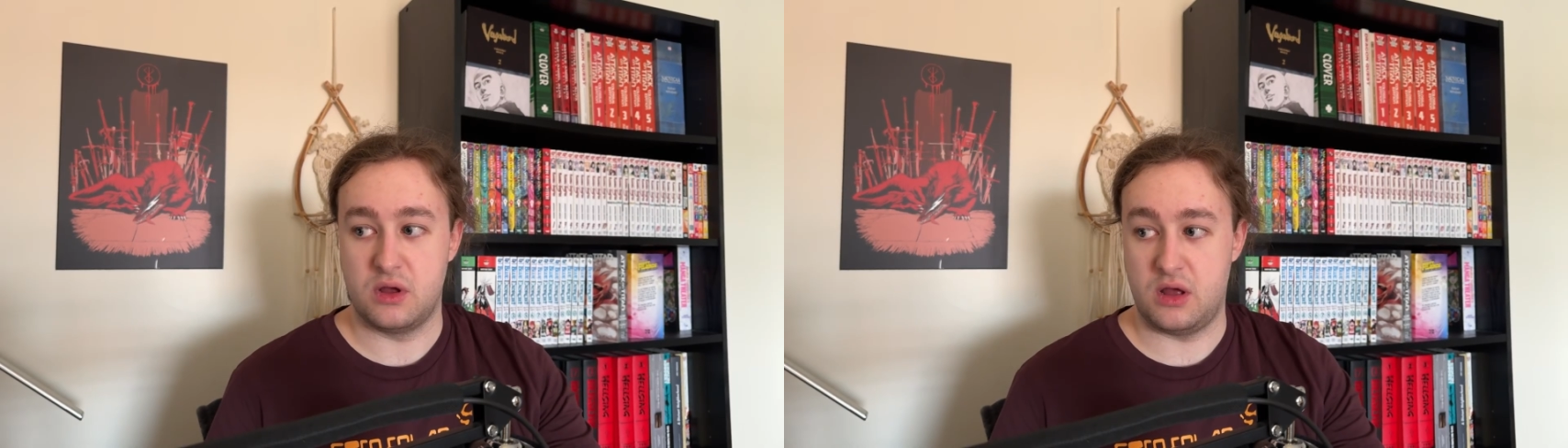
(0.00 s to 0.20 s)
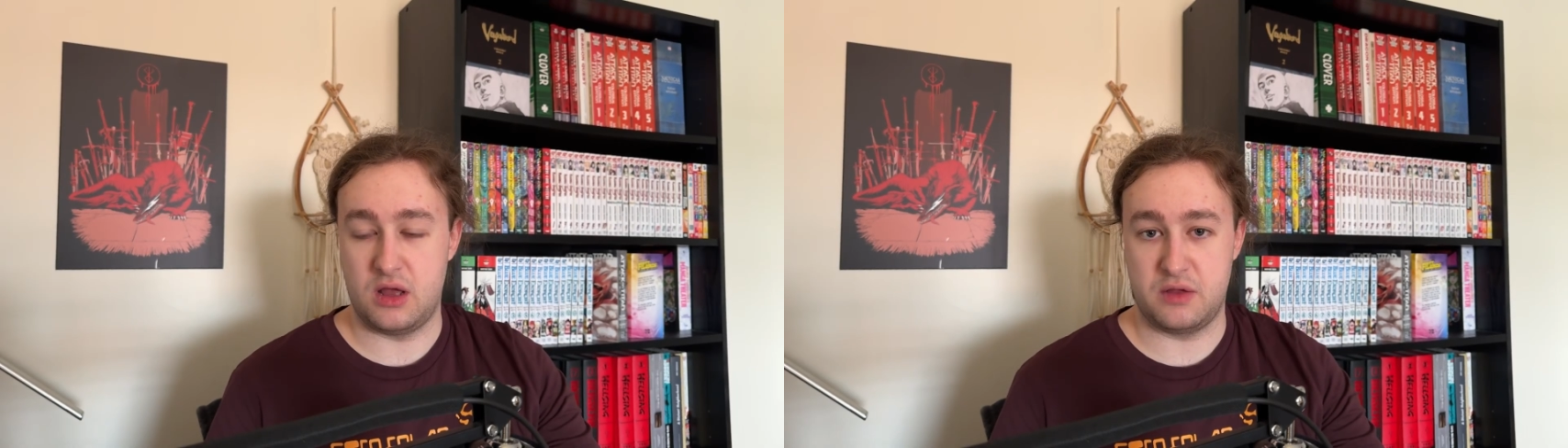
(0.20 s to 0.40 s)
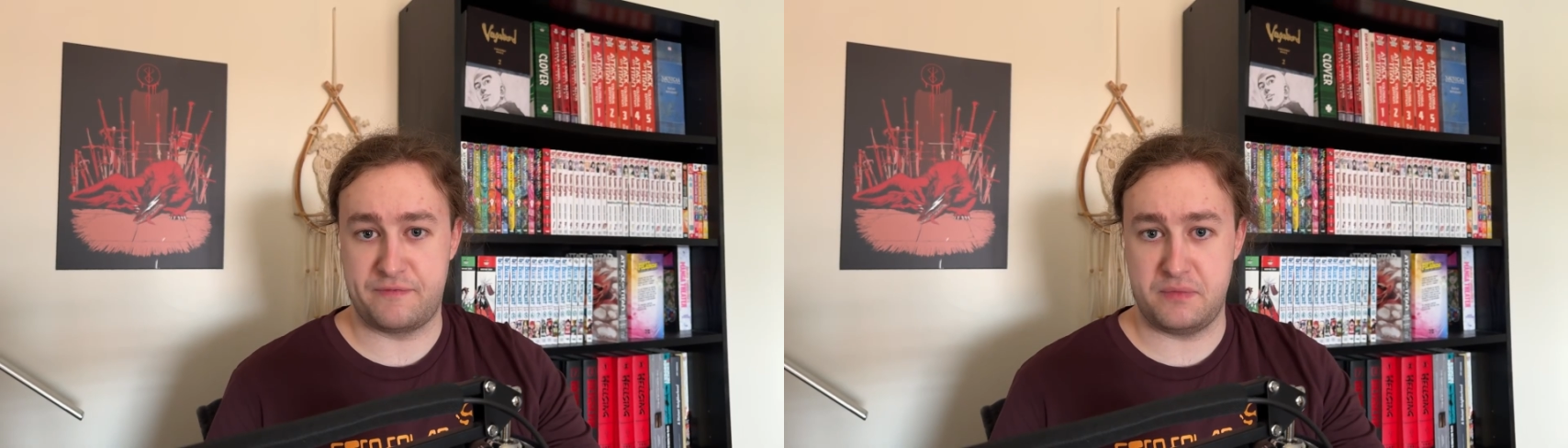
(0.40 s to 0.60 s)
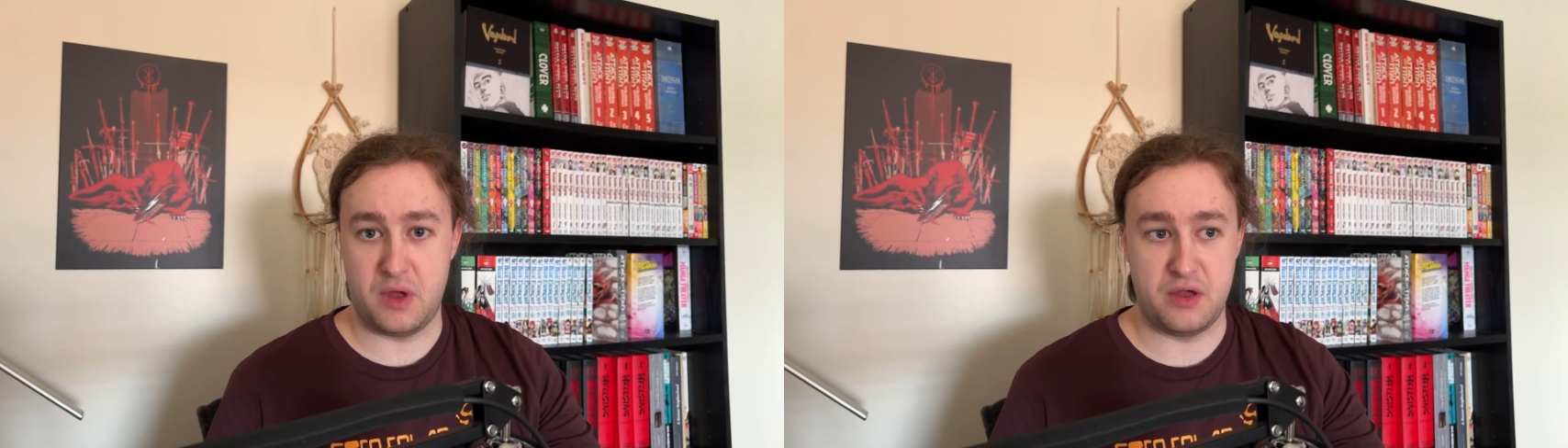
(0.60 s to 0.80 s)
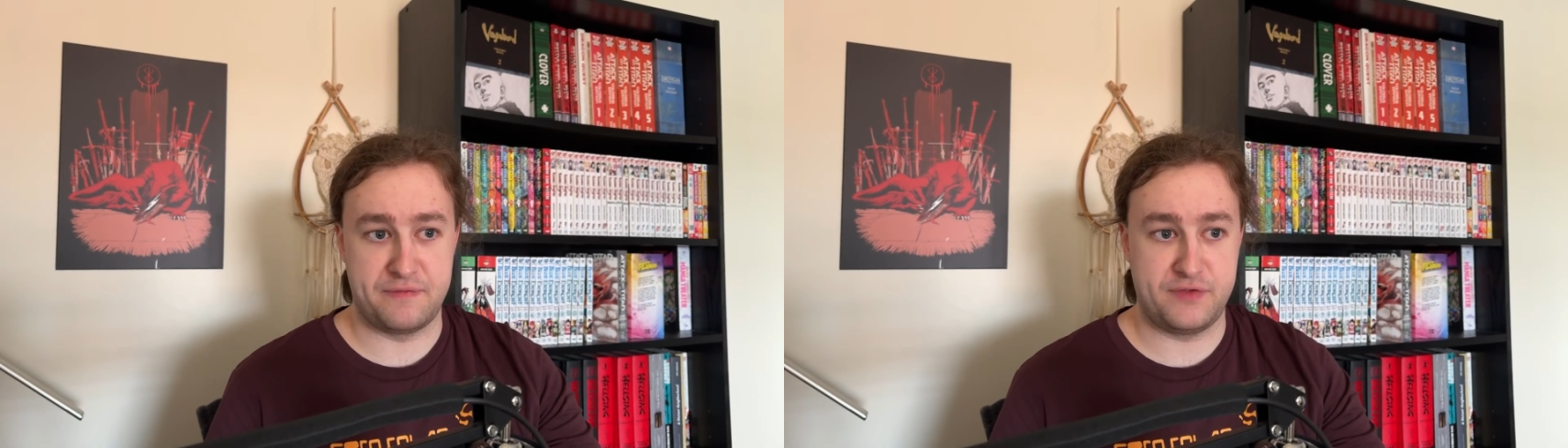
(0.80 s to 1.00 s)
a,
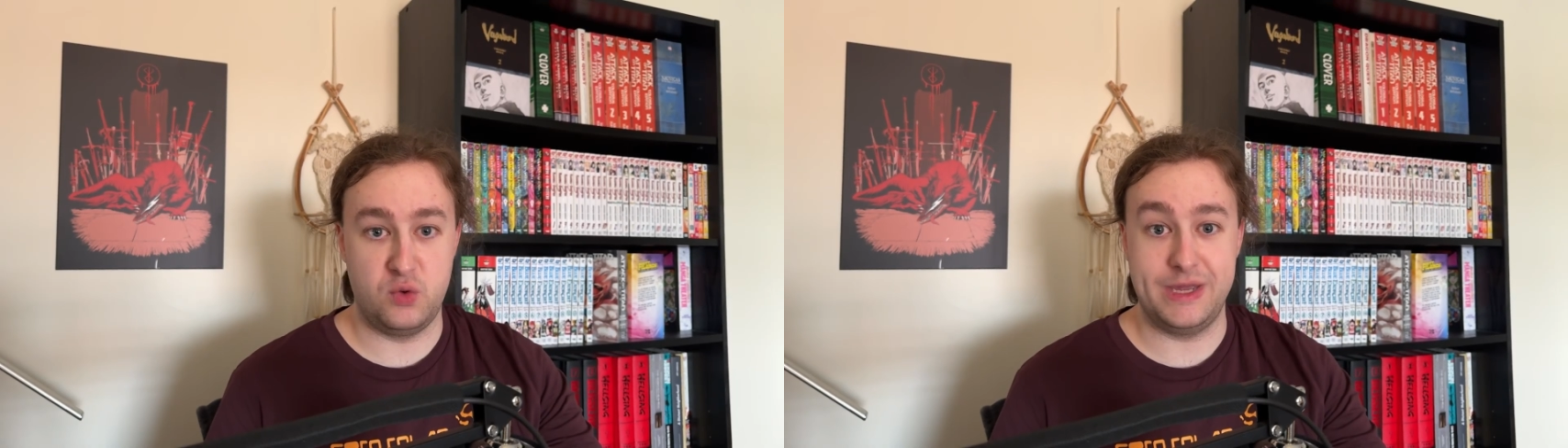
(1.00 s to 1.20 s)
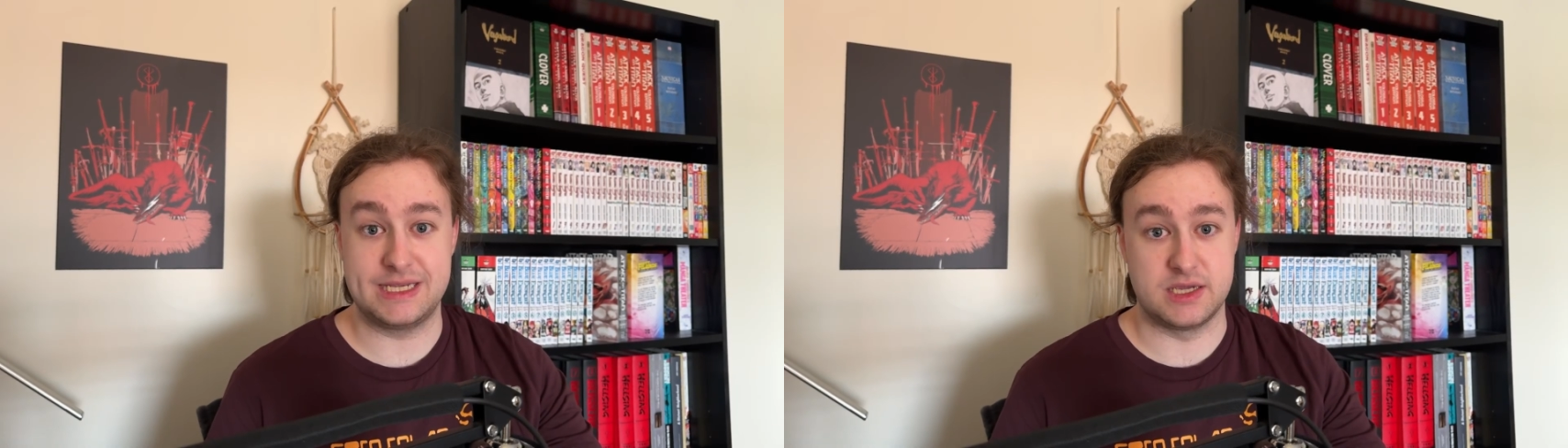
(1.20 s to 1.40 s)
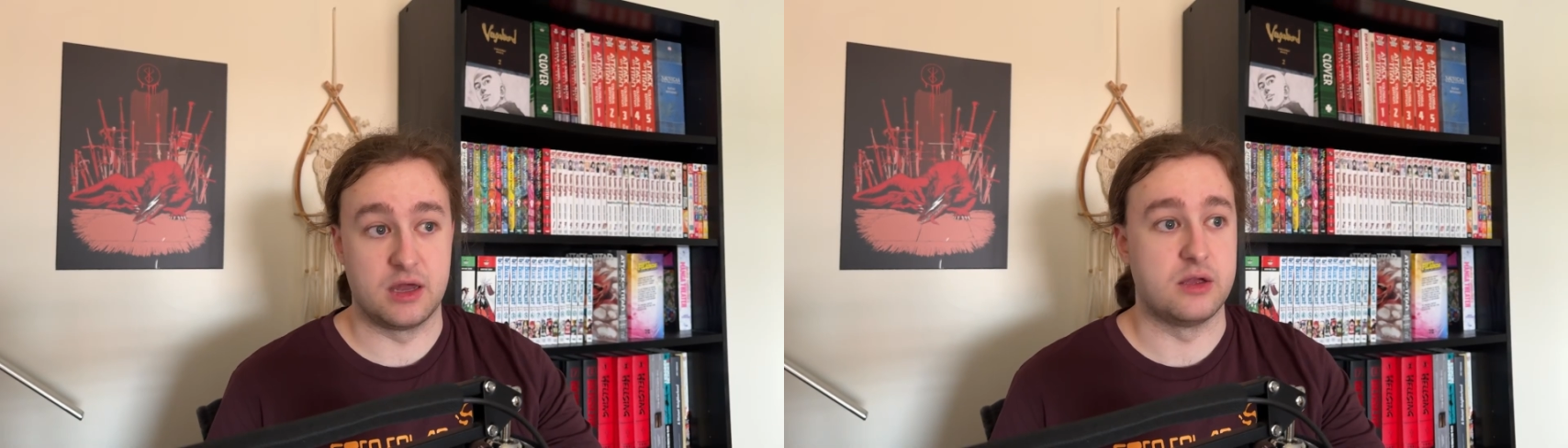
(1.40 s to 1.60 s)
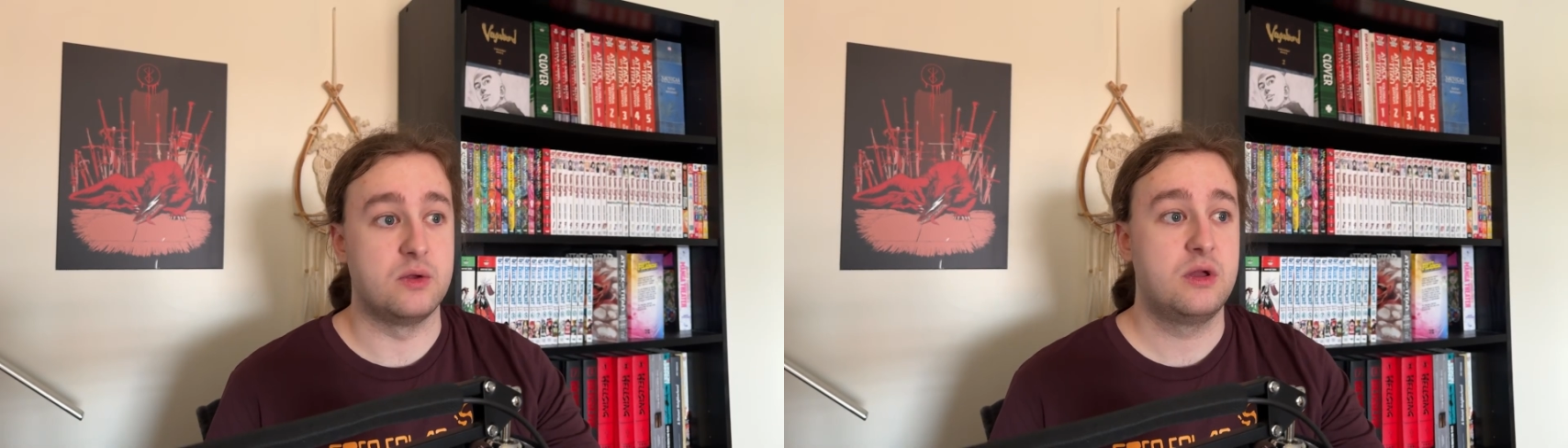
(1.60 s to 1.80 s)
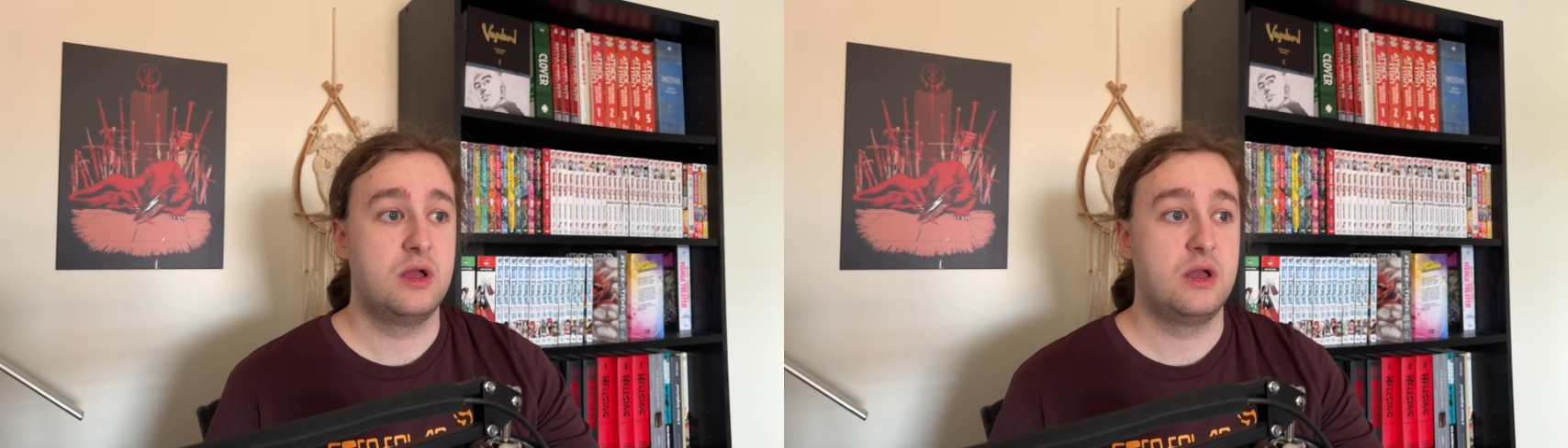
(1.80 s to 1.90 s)
a few weeks ago,